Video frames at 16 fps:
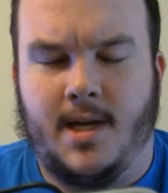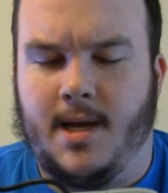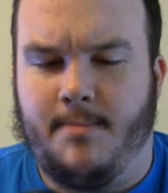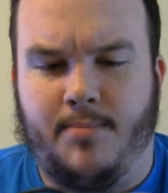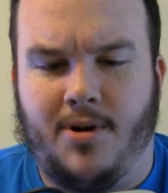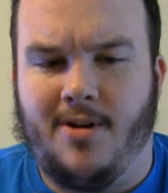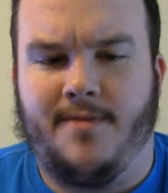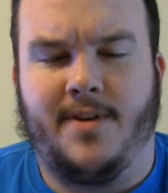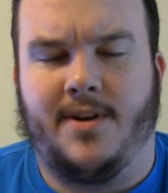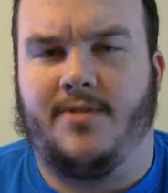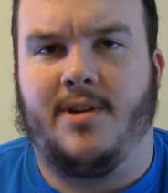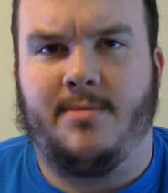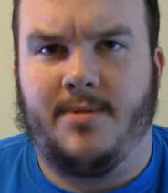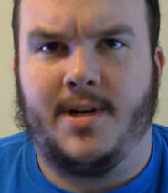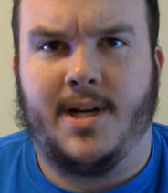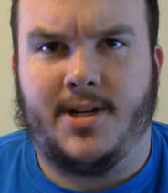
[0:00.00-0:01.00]
a perfect
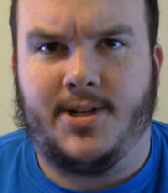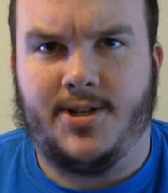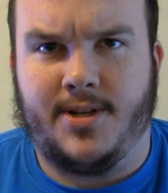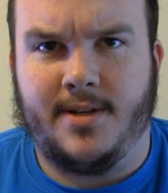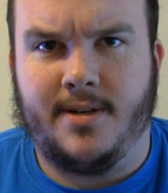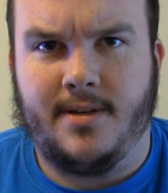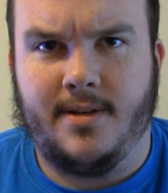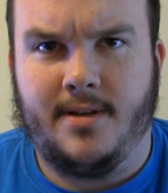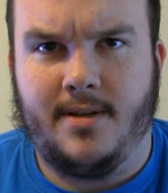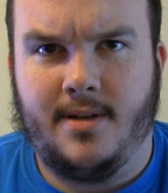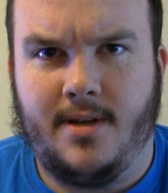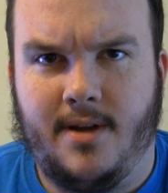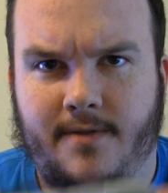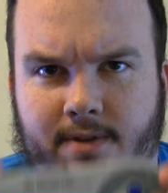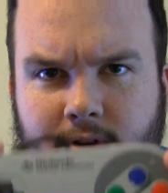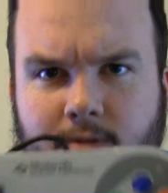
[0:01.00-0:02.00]
reproduction
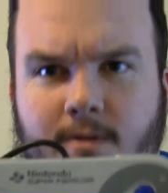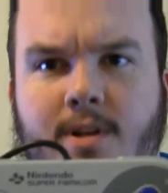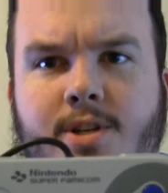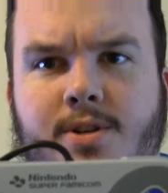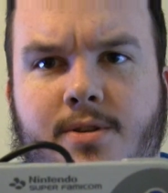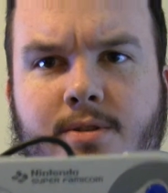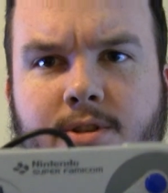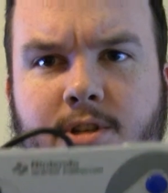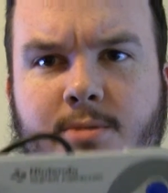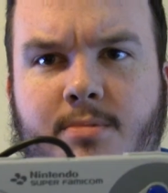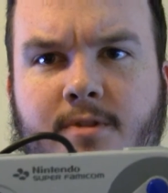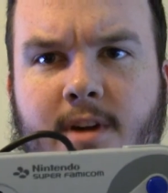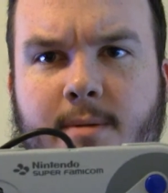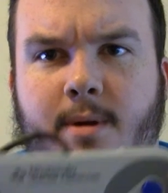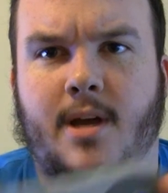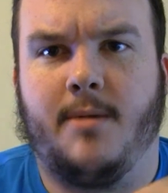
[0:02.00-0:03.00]
of an original Super
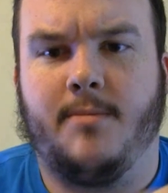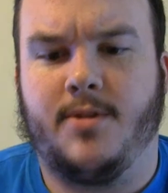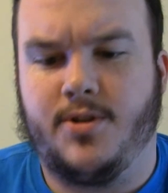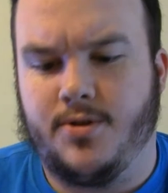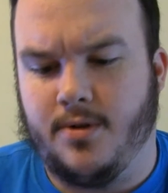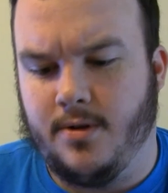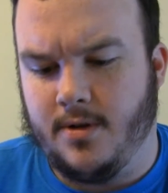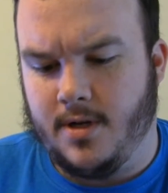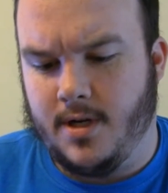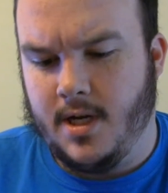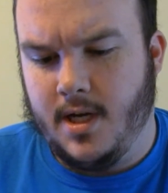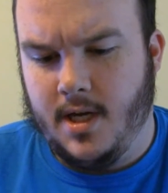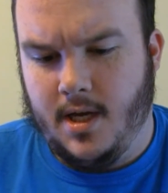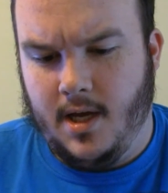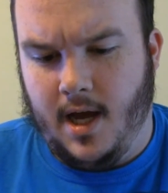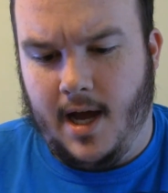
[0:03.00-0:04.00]
Famicom controller.
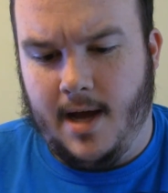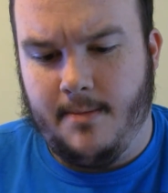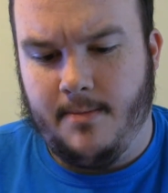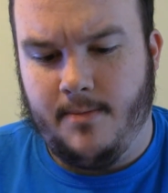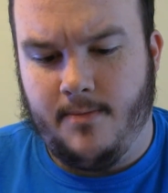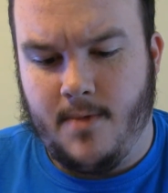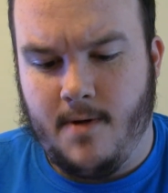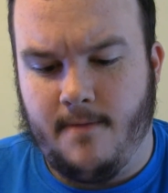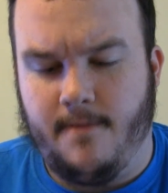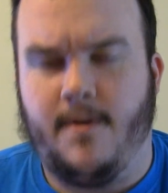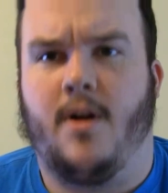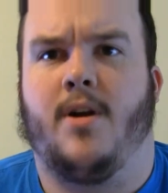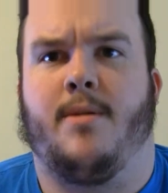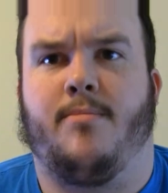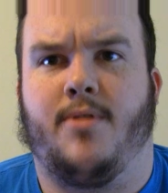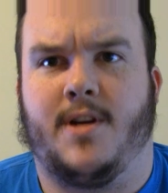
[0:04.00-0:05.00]
I'm
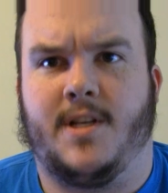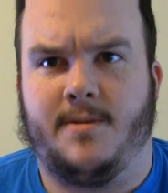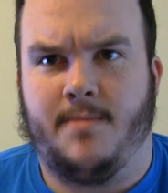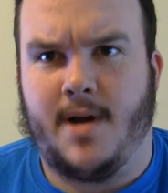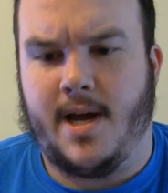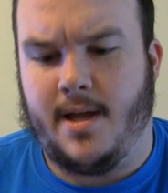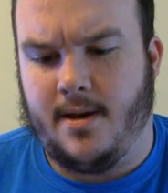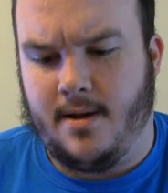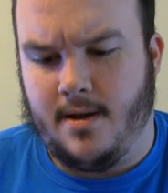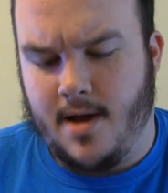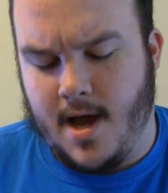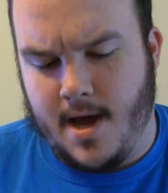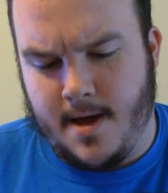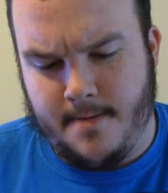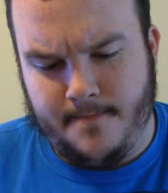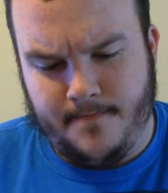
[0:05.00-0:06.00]
very impressed by it.
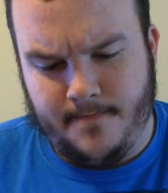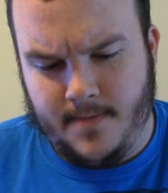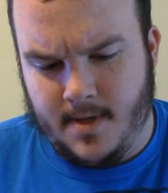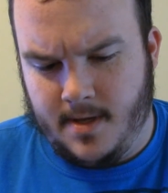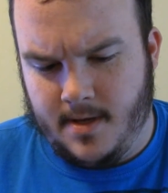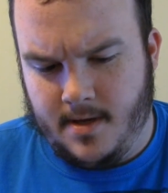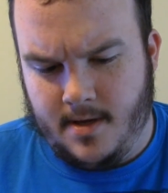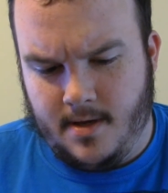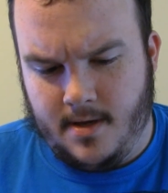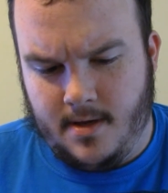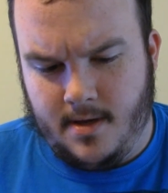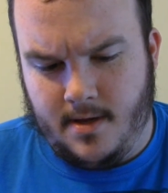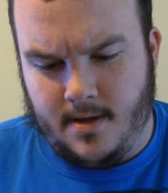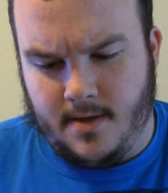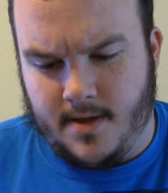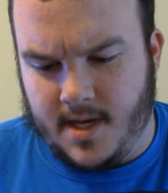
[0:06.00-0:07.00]

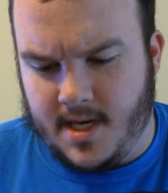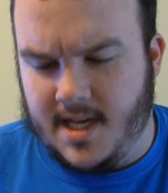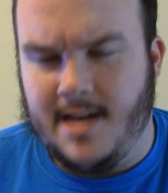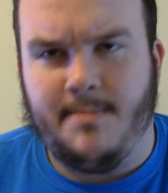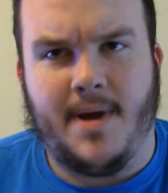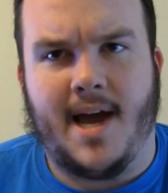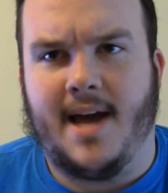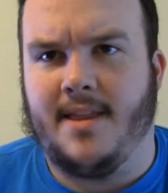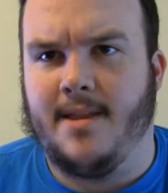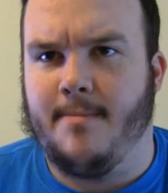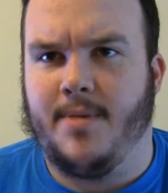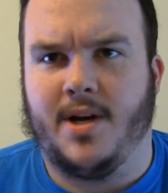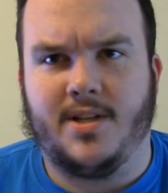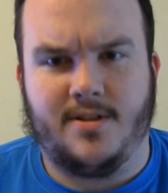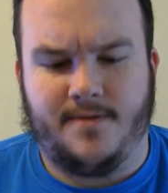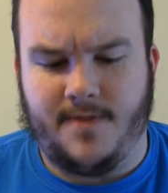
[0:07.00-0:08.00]
The D-pad and the
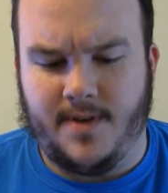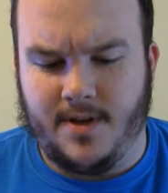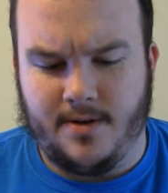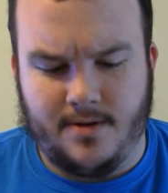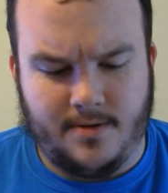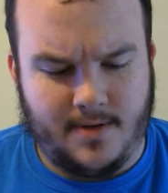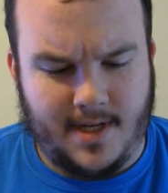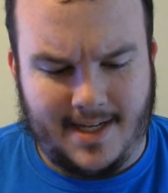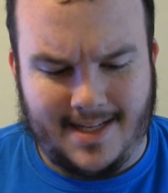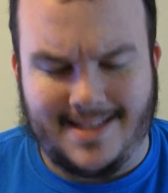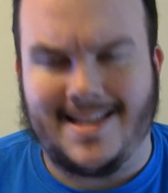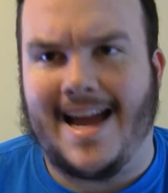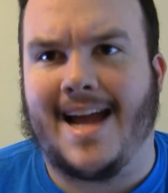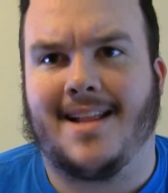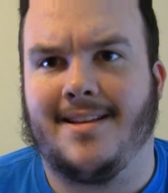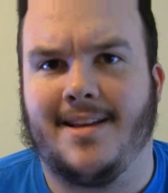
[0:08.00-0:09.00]
buttons feel
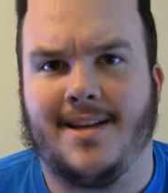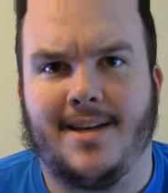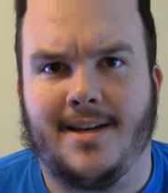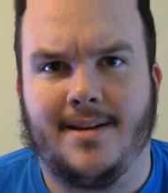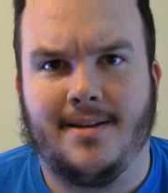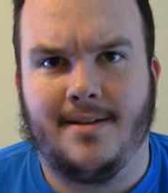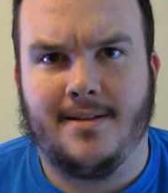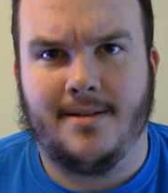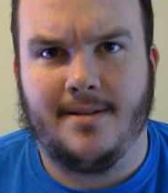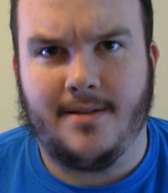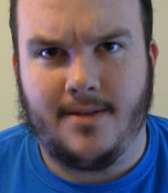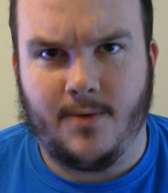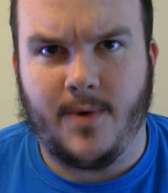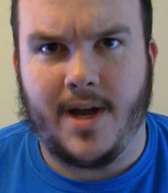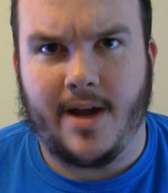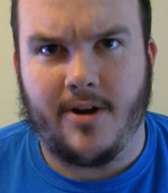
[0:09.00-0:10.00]
exactly
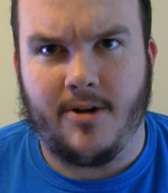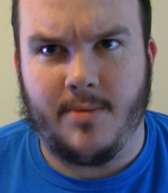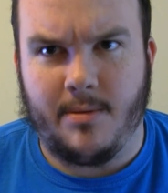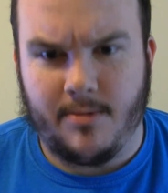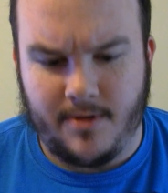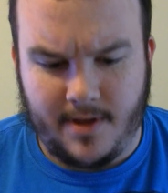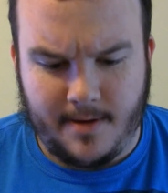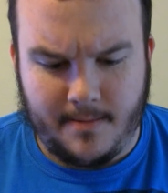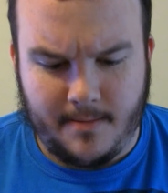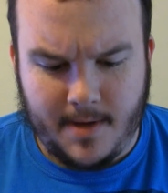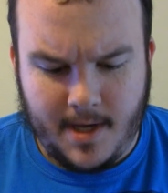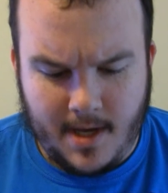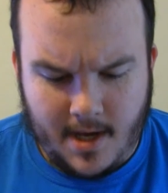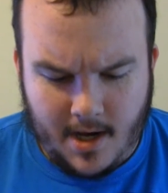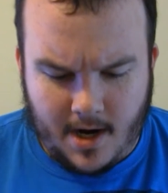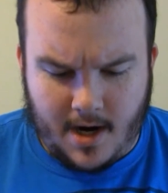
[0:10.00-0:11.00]
the way I remember them
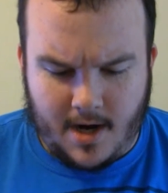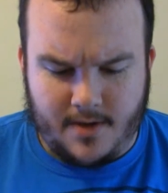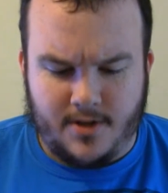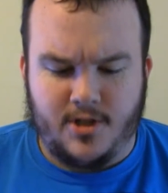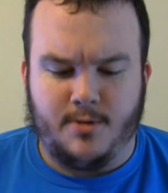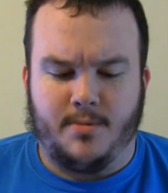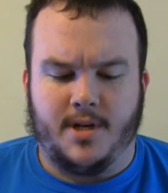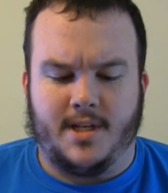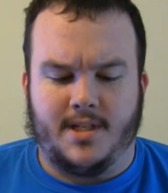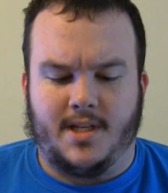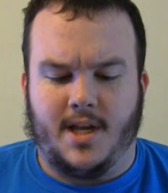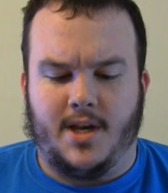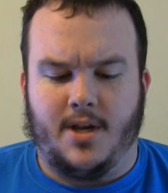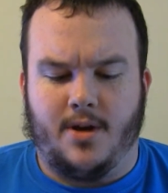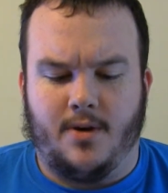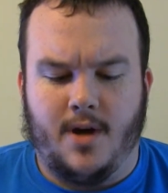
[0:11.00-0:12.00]
on the Super
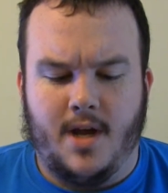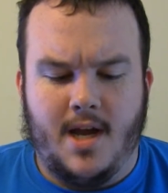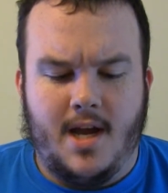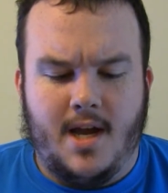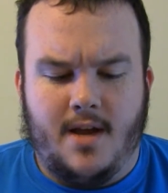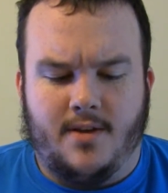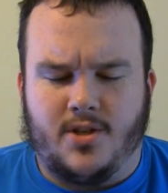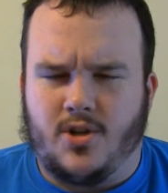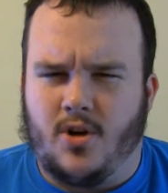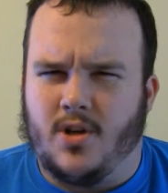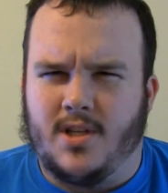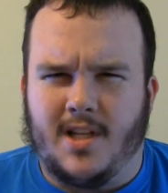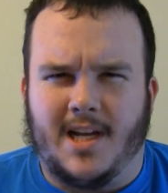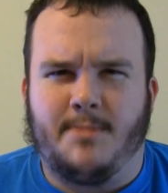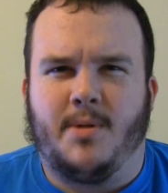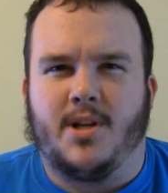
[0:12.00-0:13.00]
Nintendo. The start and
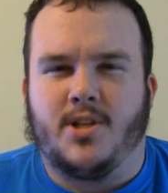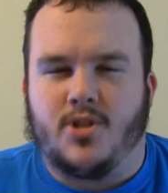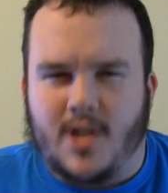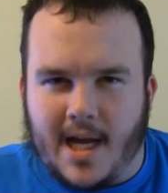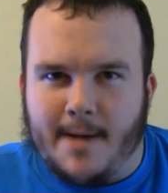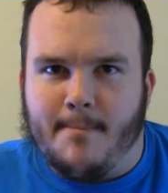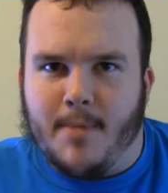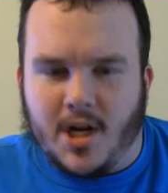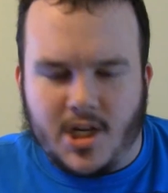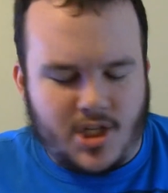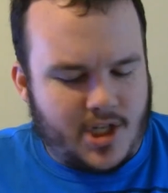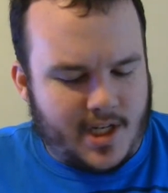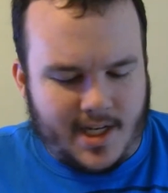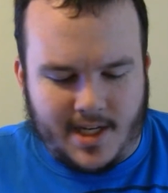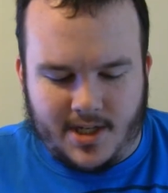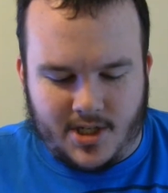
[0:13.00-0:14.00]
select buttons are kind of
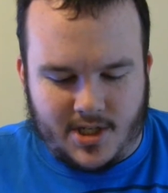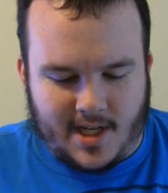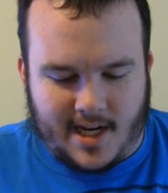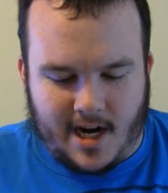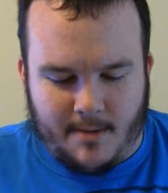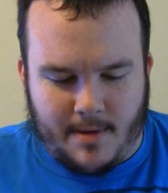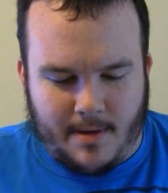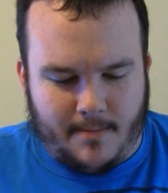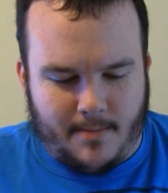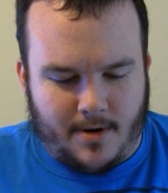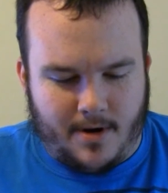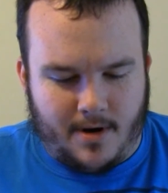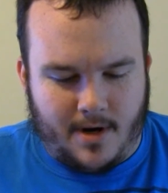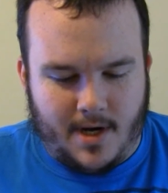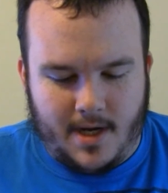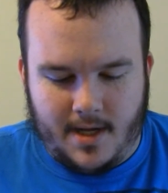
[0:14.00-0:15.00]
mushy, just like I
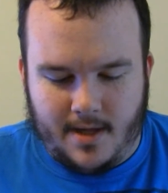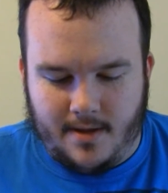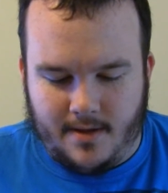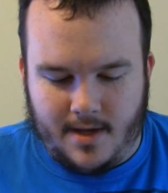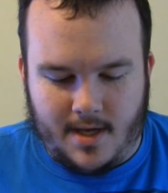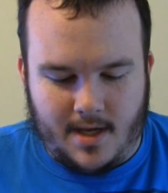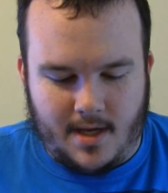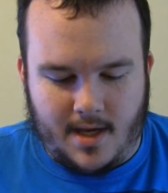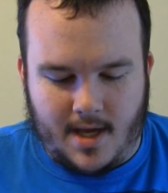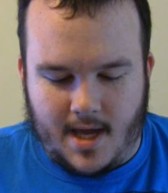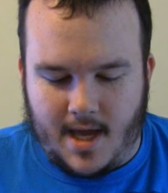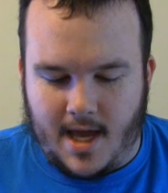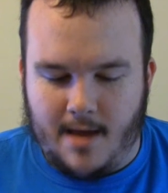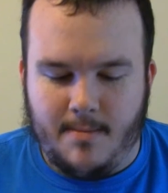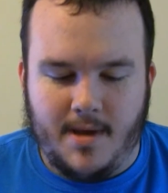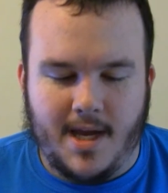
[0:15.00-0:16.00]
remember. The
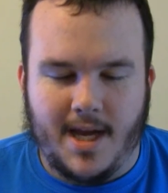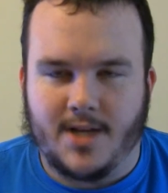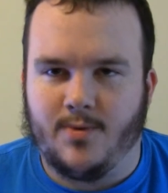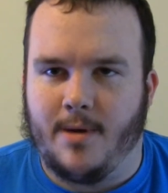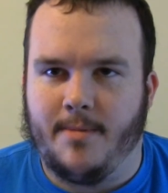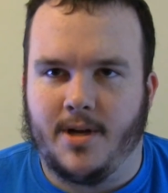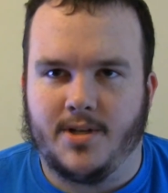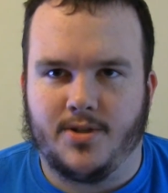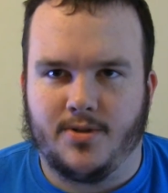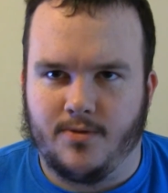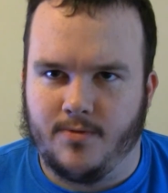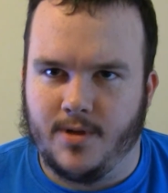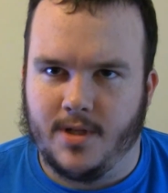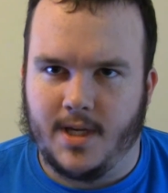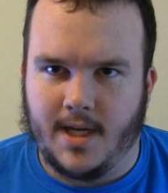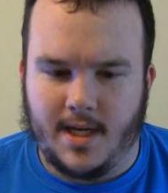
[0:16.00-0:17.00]
A, B, X, Y buttons are
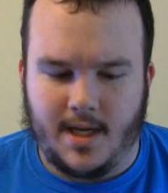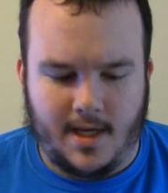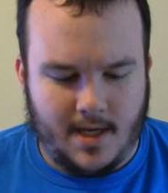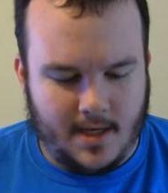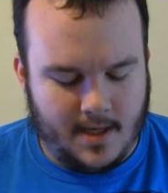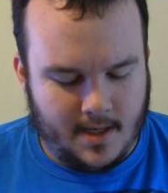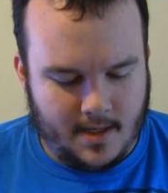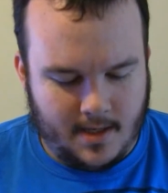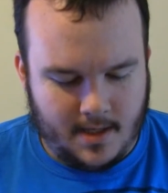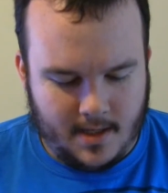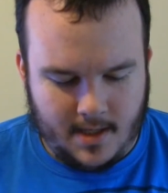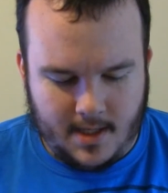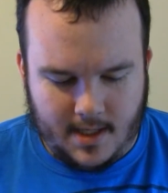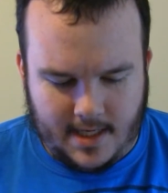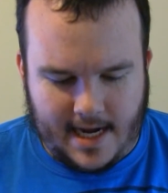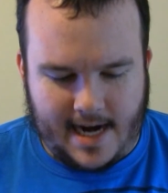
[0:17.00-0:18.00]
really
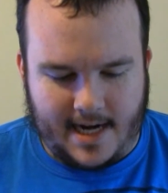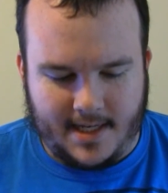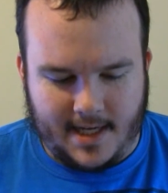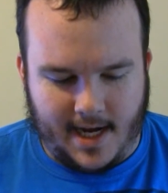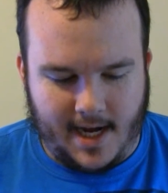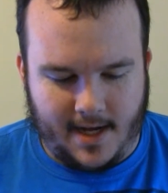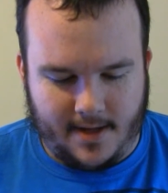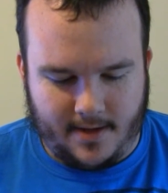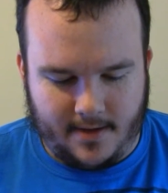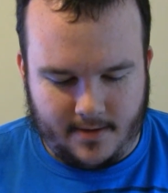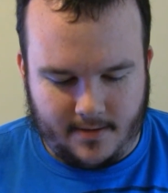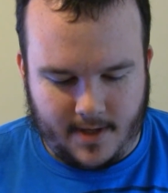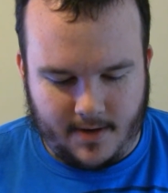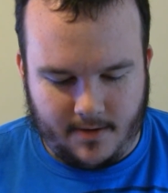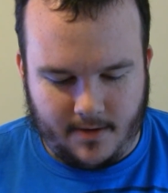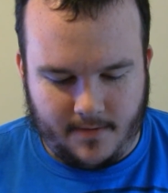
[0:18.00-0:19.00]
tactile
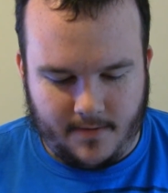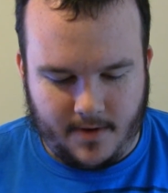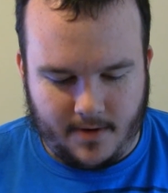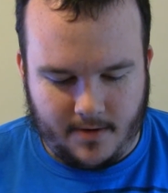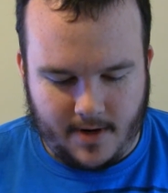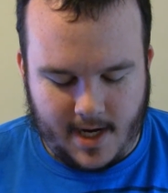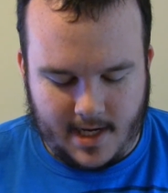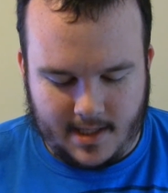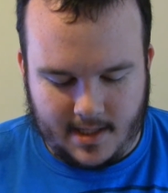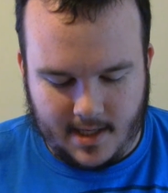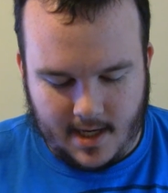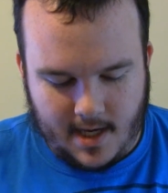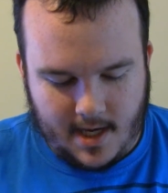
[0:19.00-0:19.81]
and they really feel great.